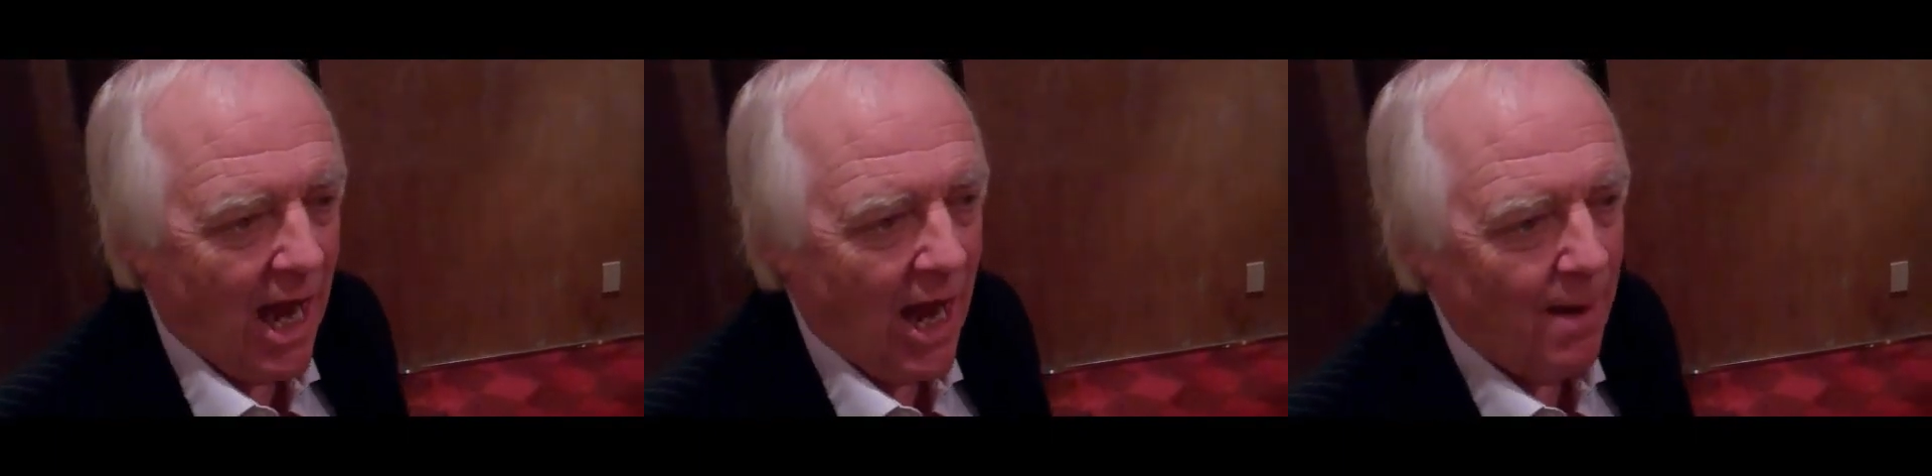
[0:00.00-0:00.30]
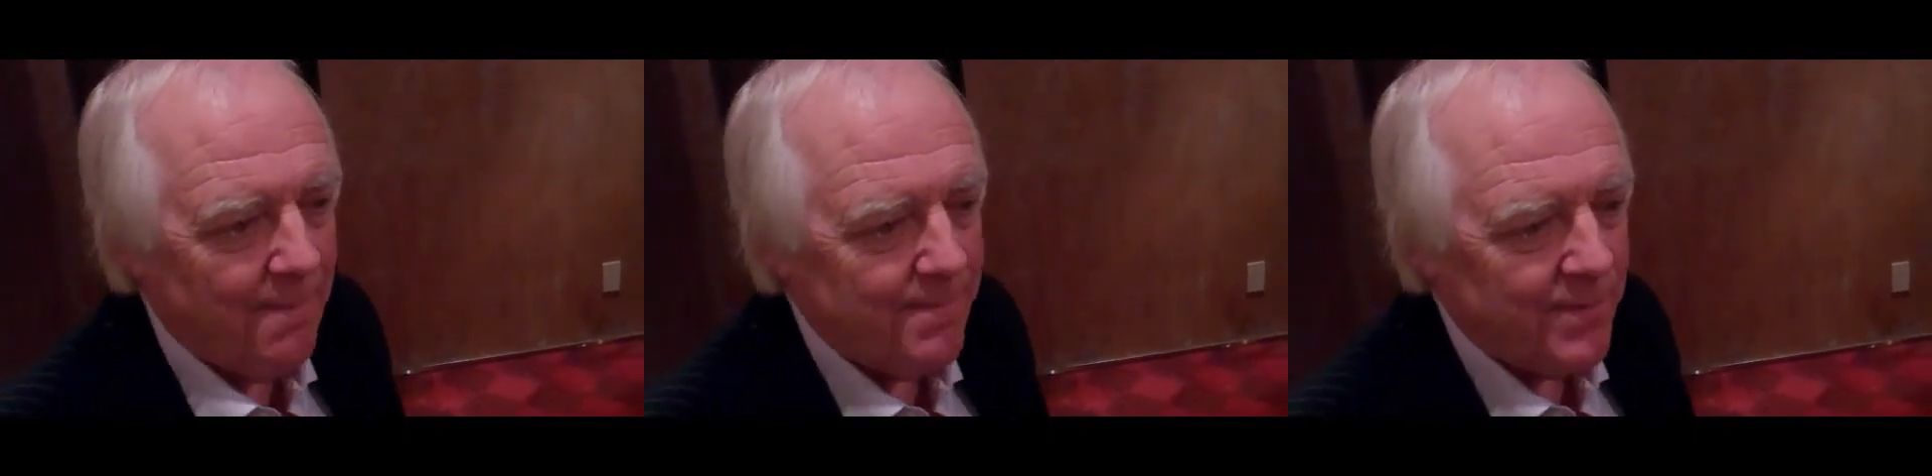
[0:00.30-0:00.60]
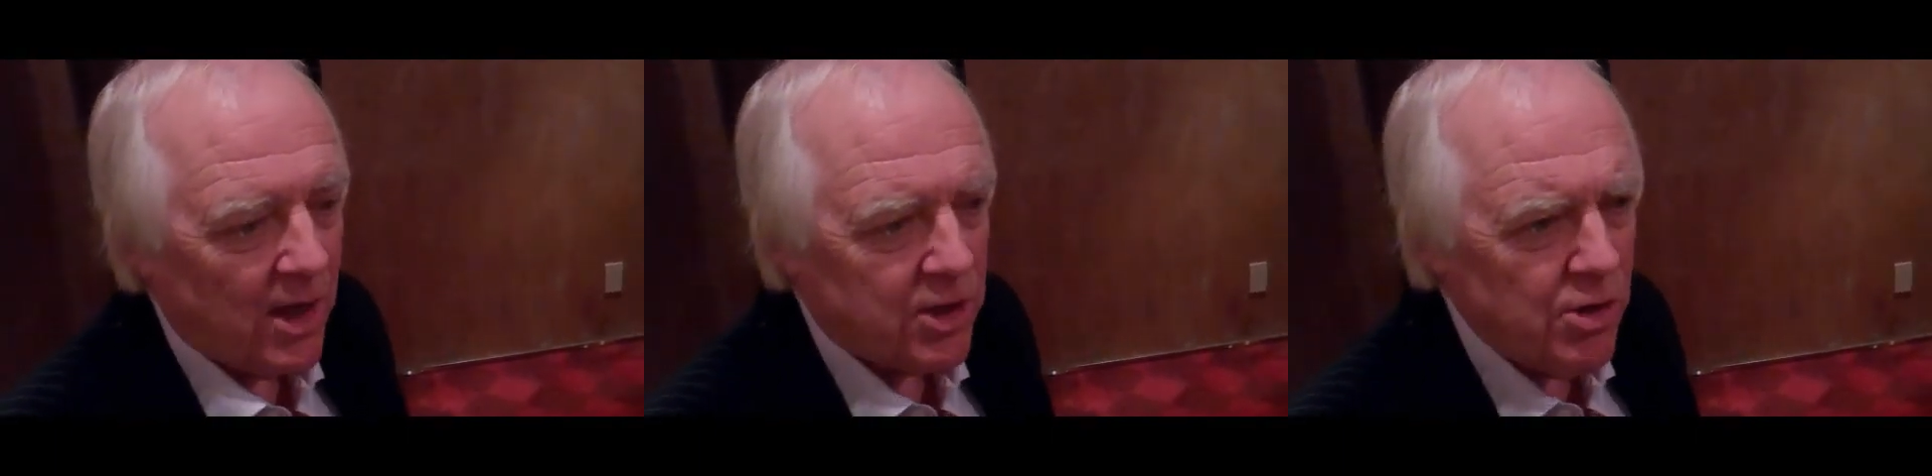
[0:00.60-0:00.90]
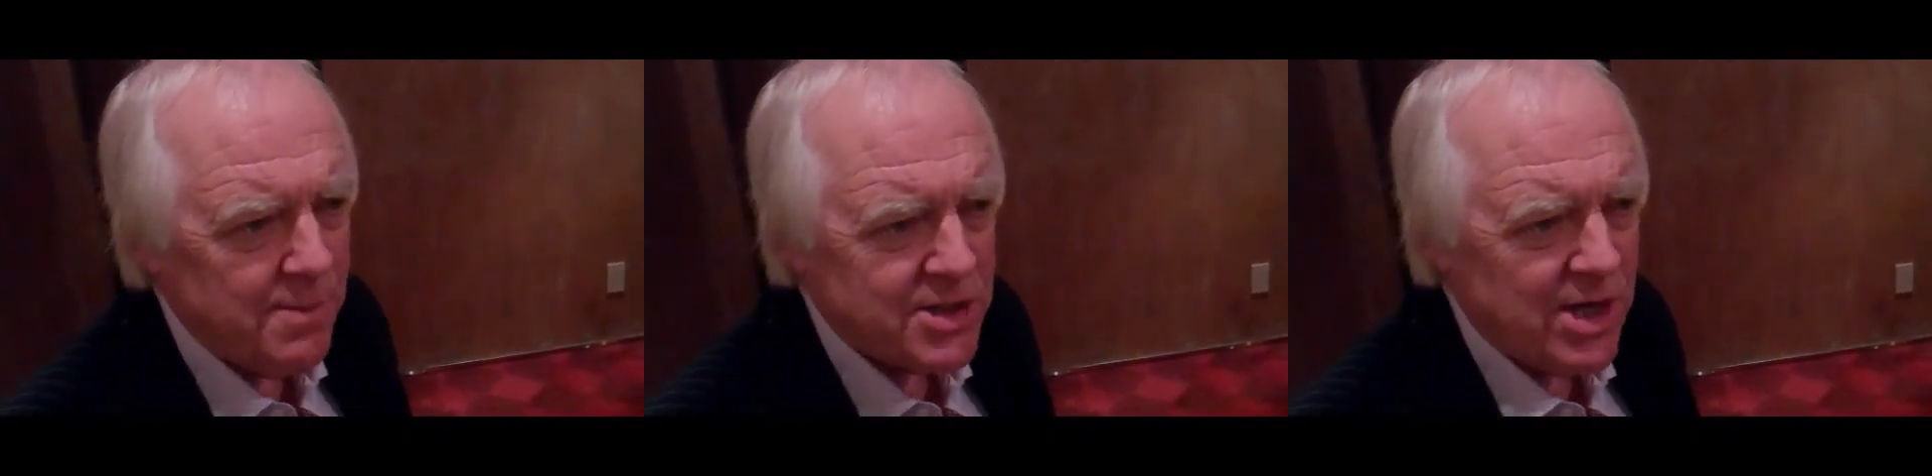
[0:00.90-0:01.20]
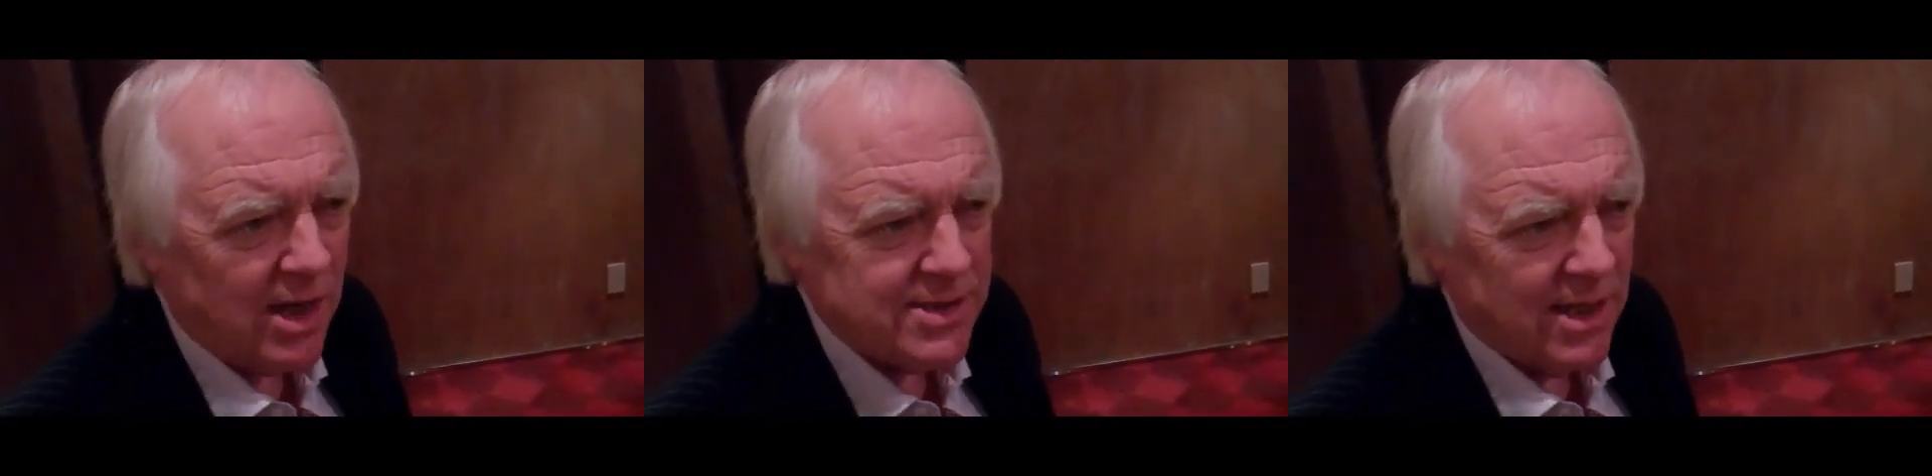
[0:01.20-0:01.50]
Um, Hakuna
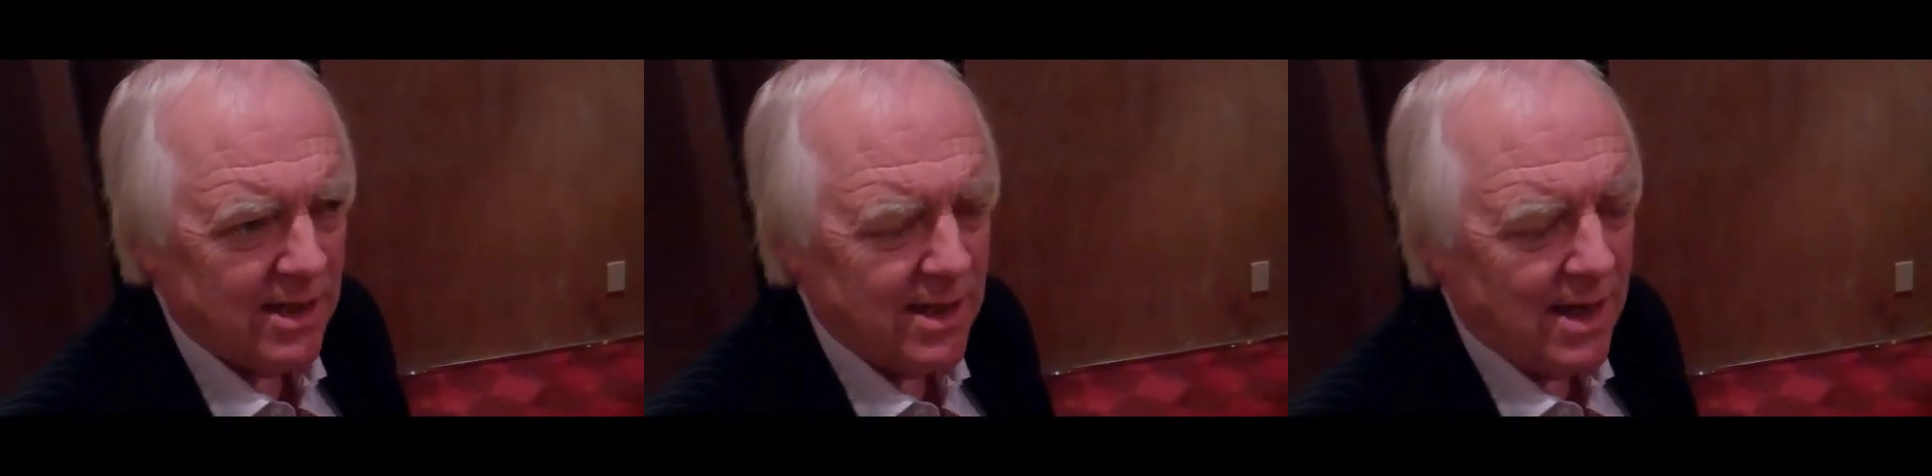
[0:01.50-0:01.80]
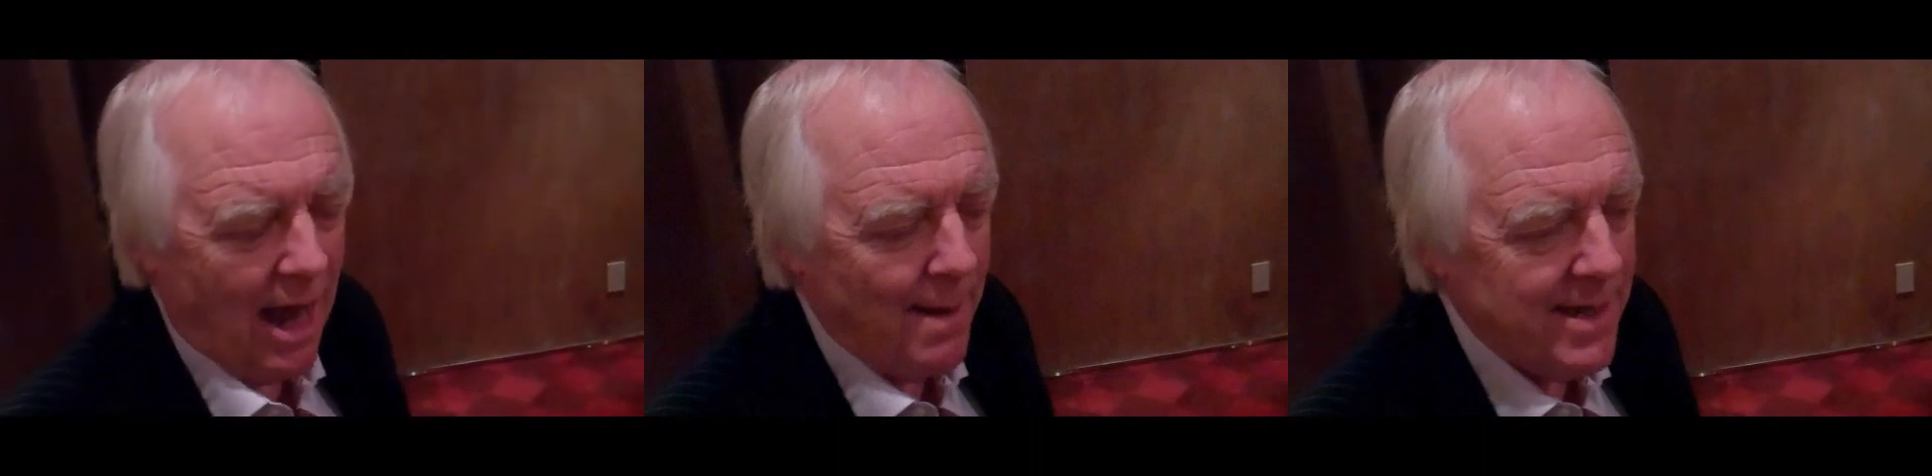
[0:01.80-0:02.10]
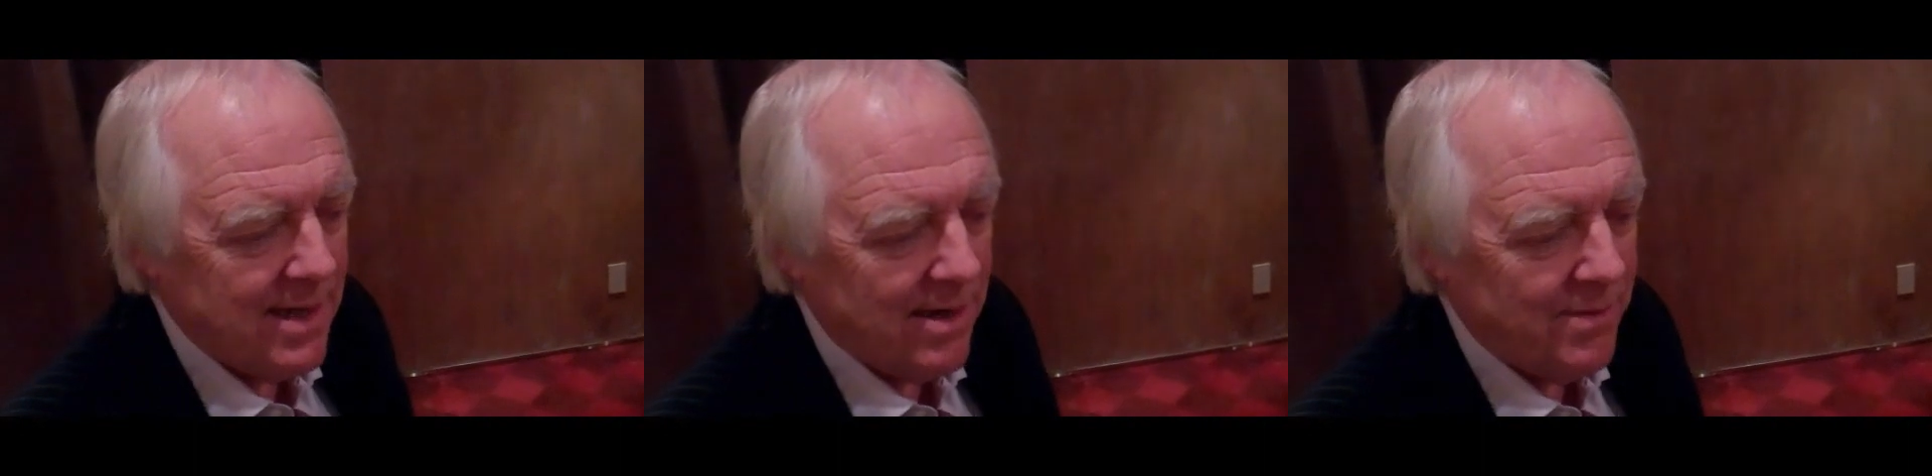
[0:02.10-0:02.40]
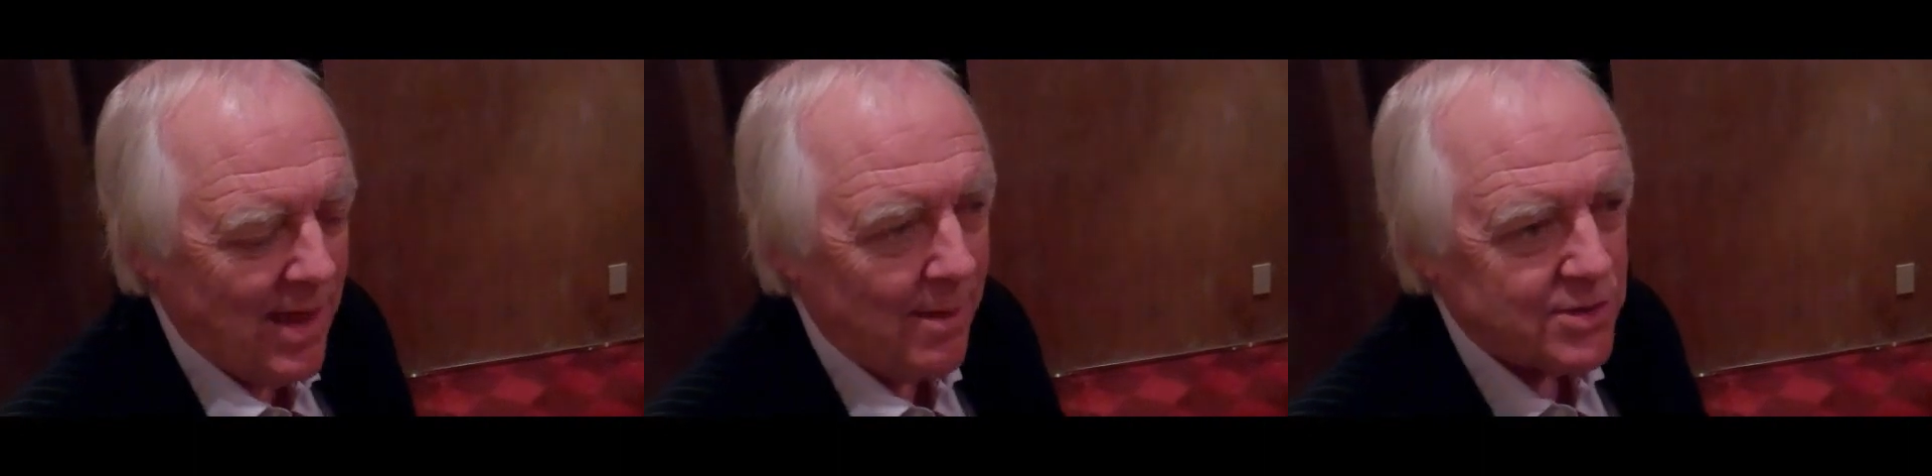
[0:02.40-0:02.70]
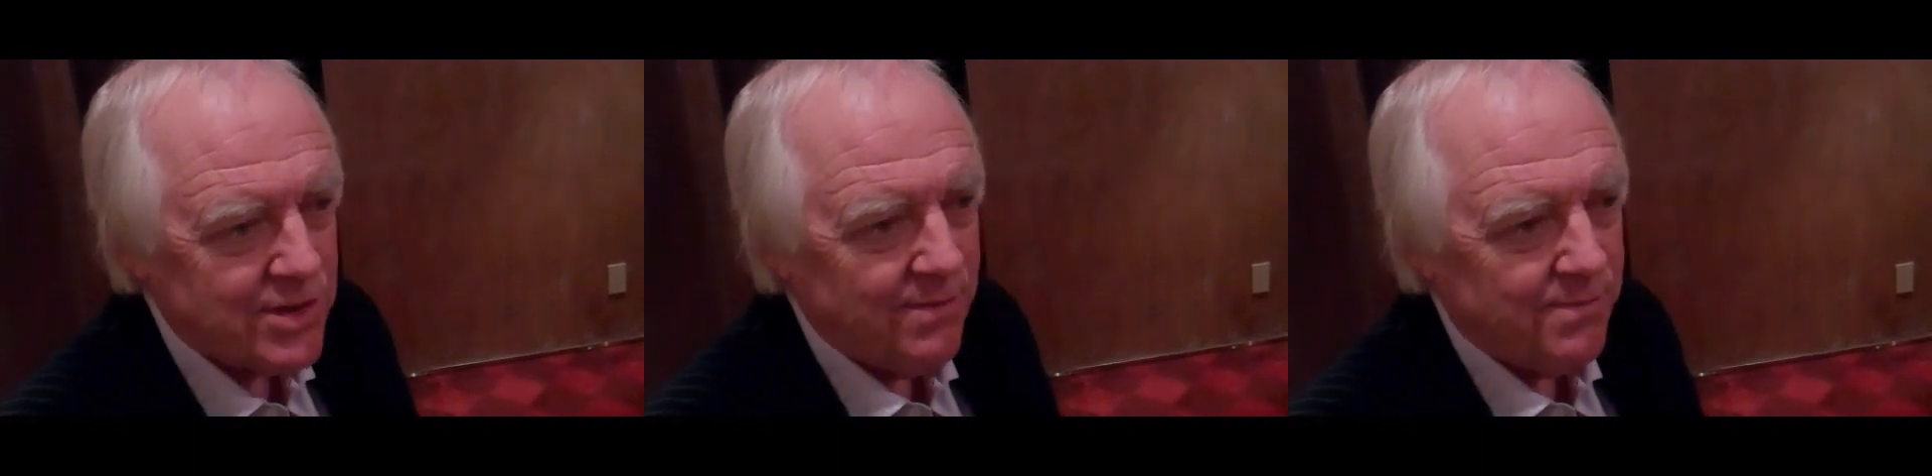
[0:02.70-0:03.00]
Matata. I mean, that
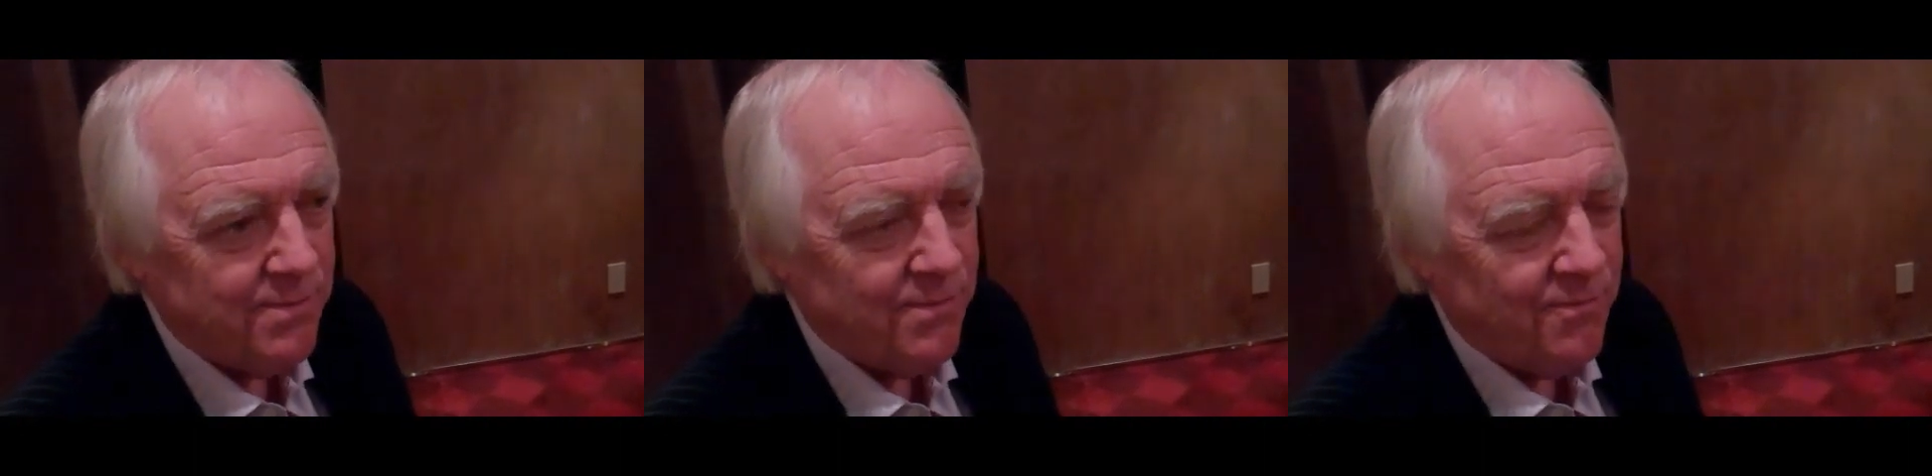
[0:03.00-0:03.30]
was a